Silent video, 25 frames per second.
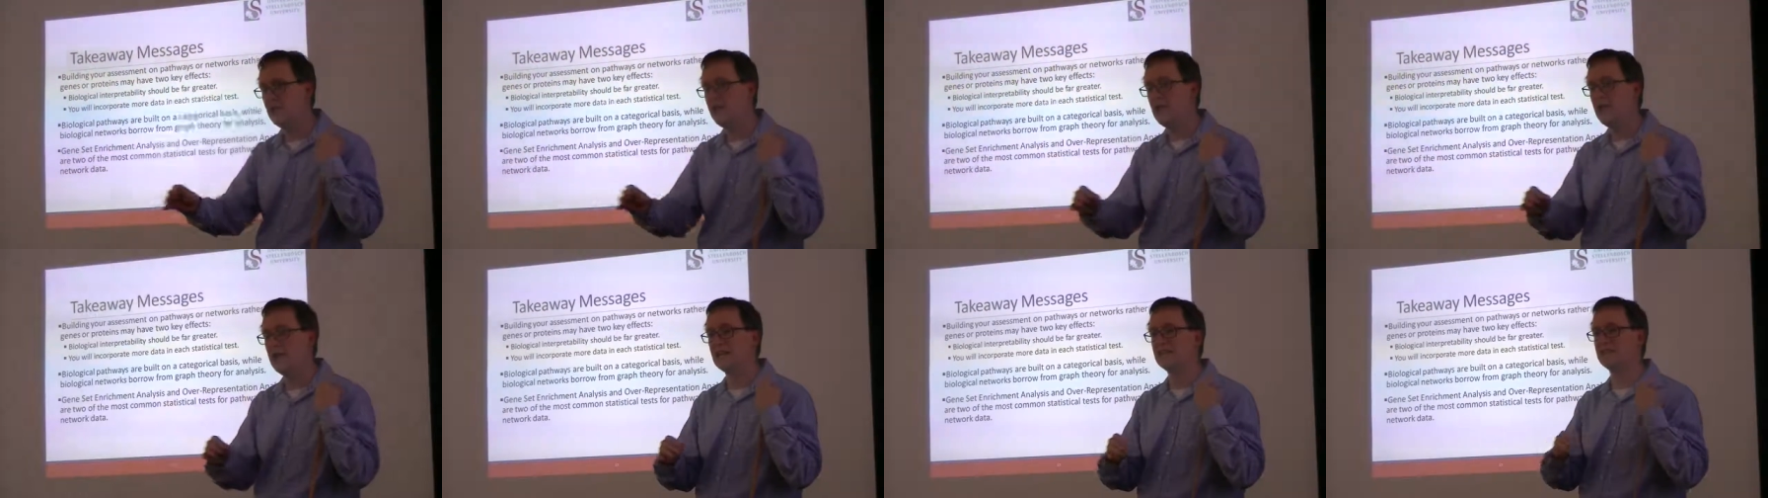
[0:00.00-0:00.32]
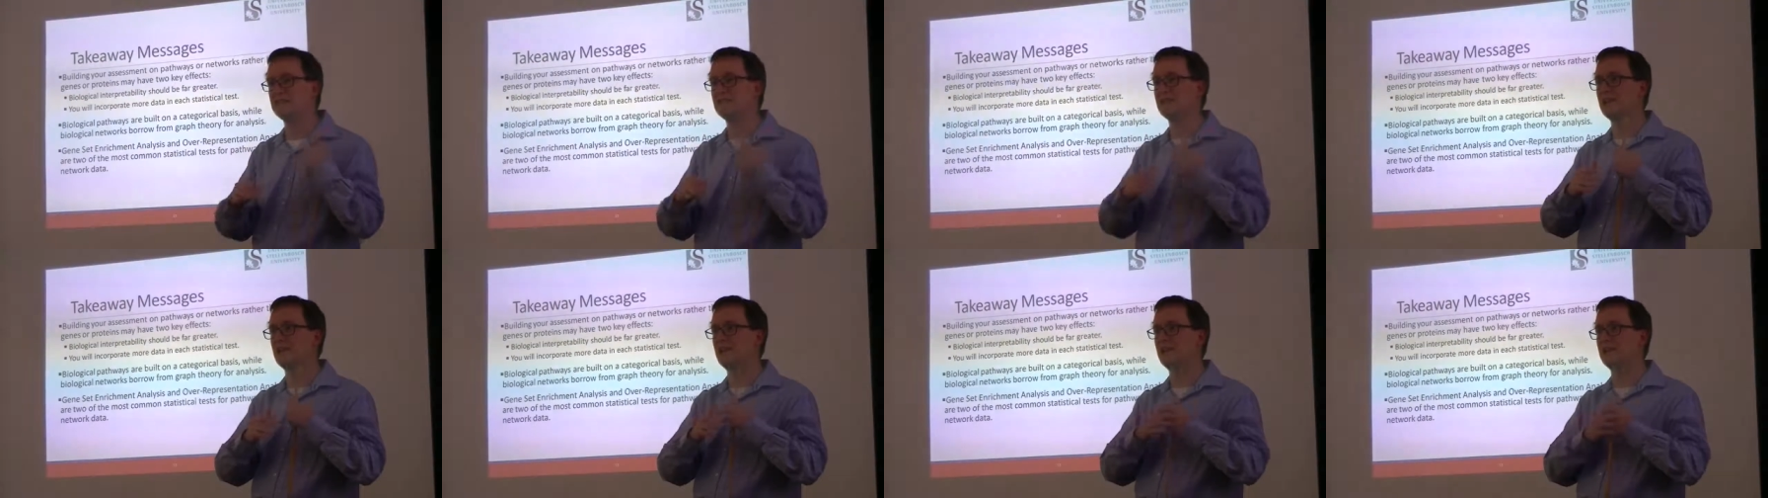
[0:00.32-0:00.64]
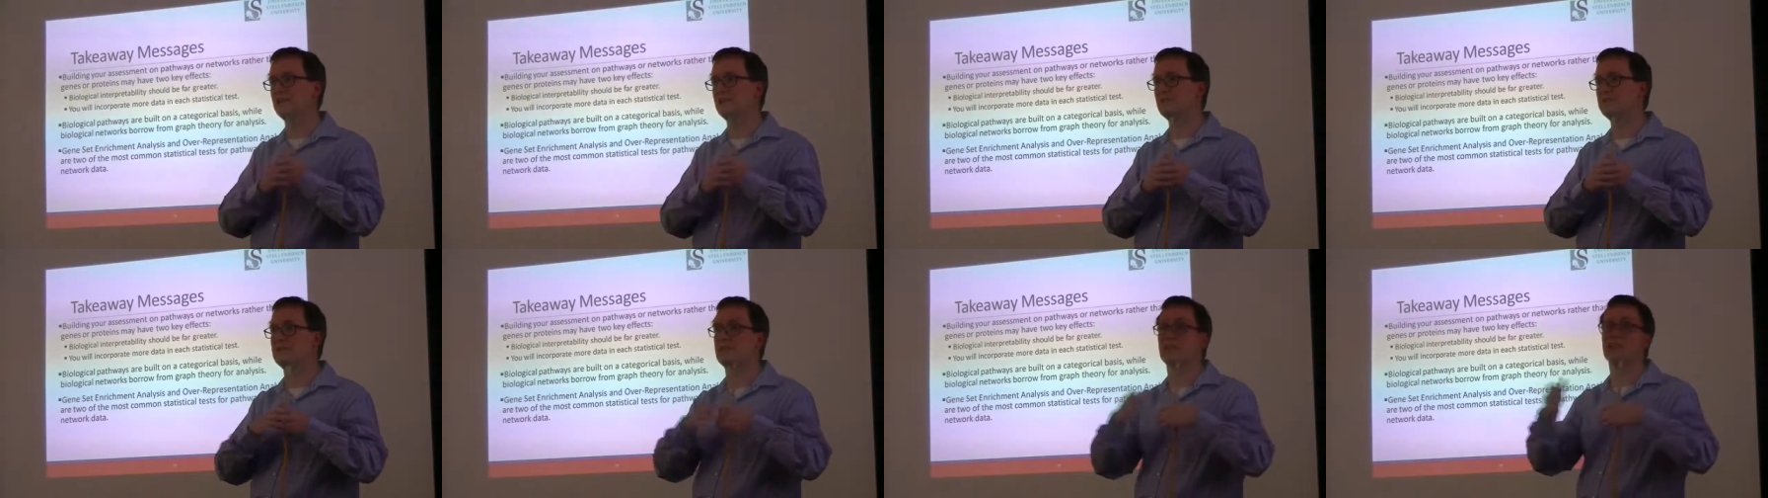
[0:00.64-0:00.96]
has
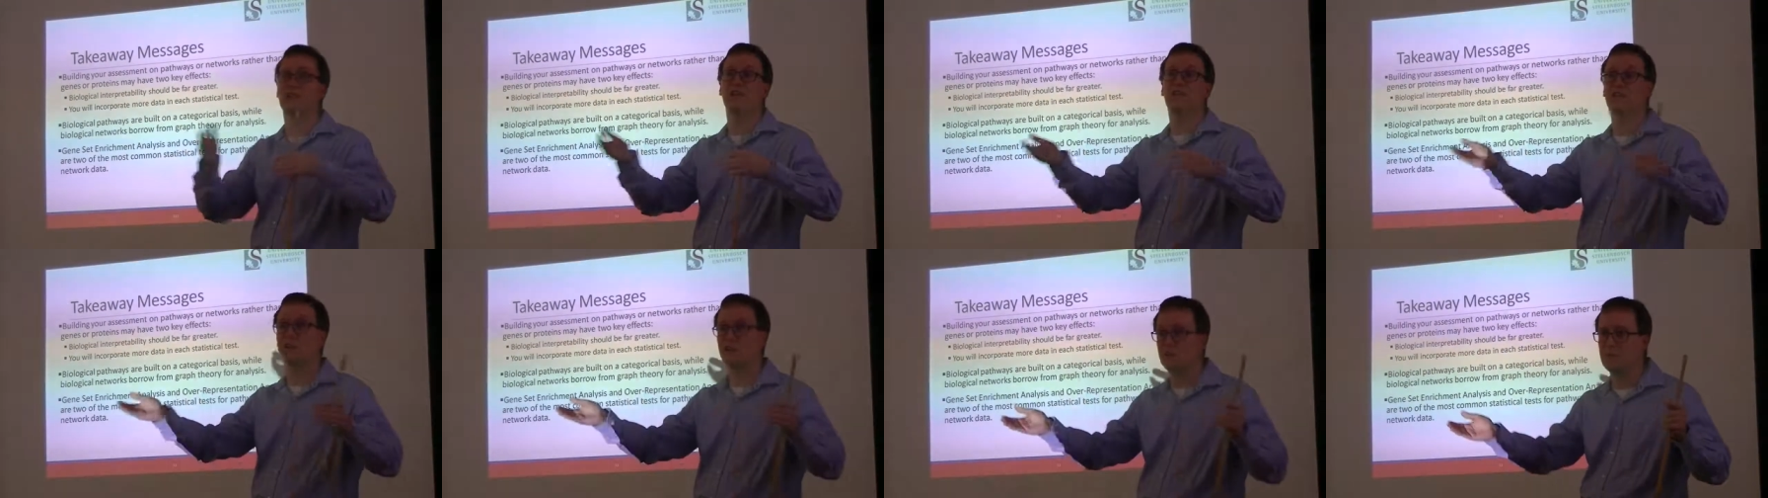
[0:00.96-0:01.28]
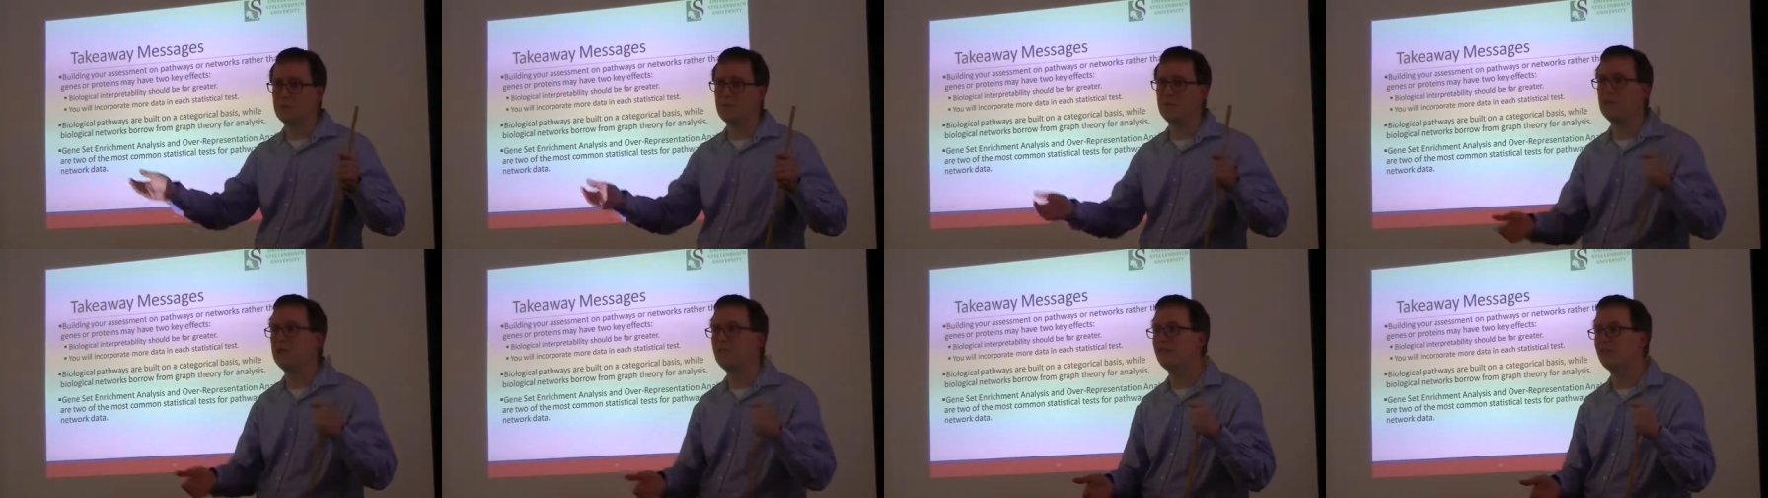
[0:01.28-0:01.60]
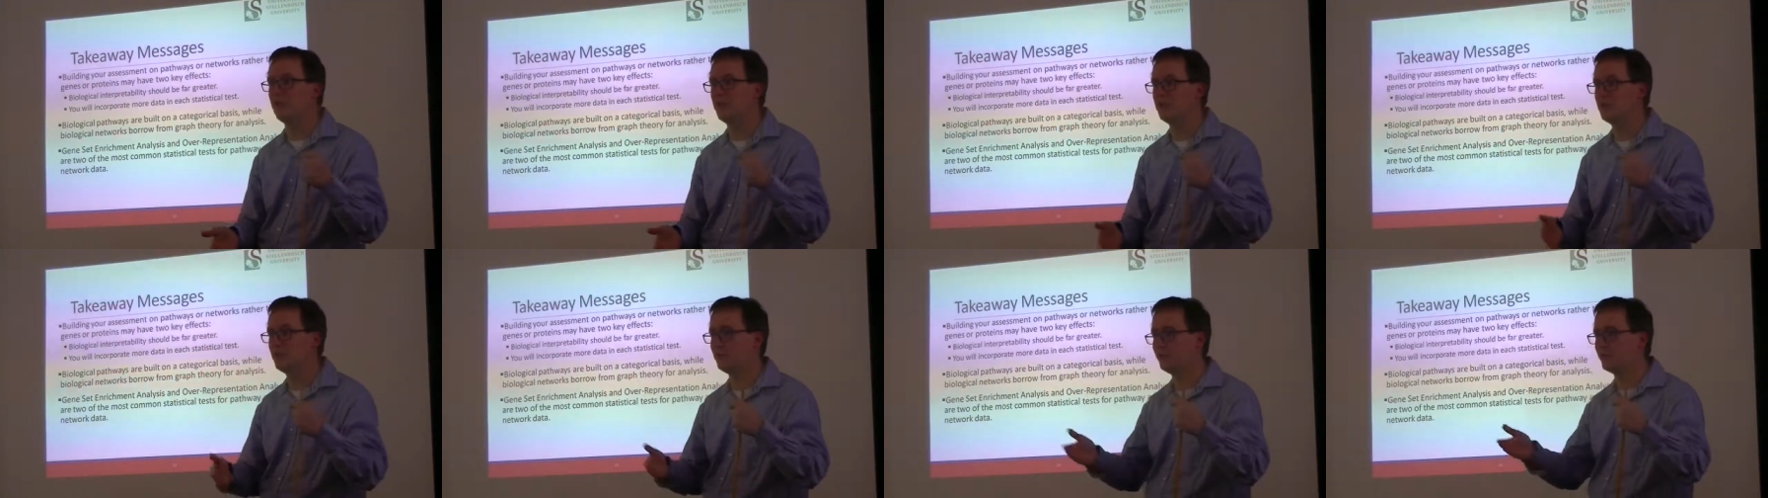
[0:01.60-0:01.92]
a significant
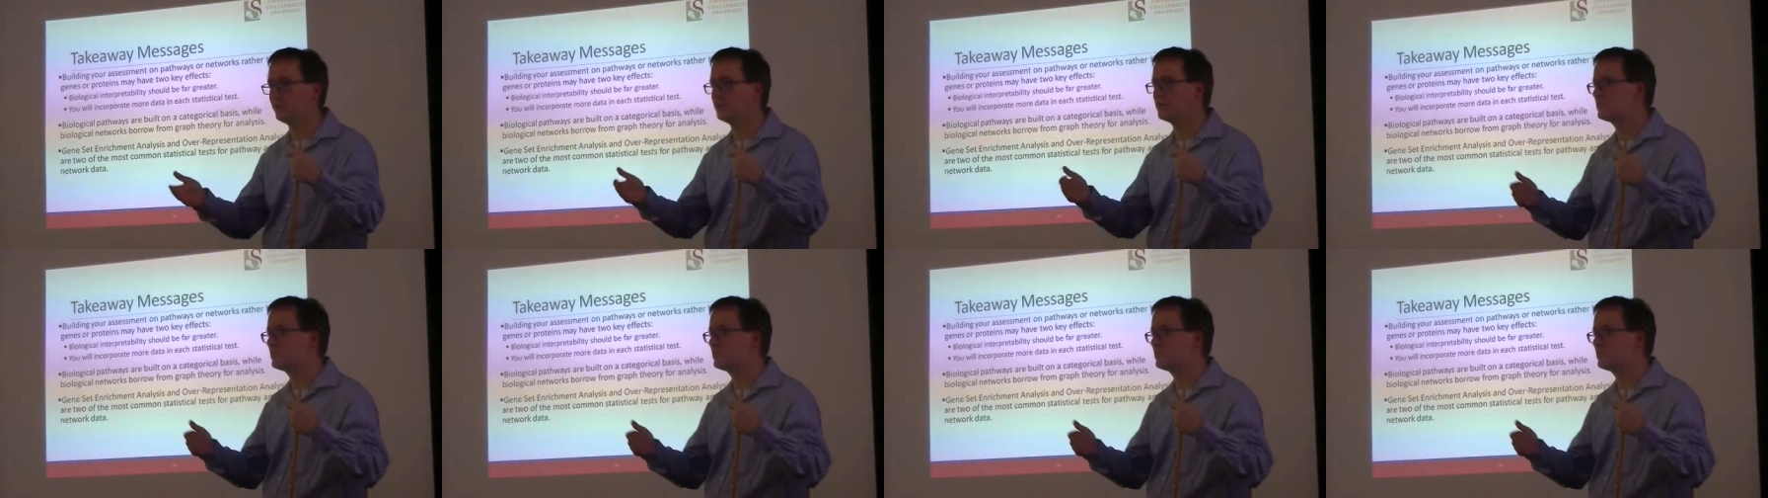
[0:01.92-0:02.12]
p-value for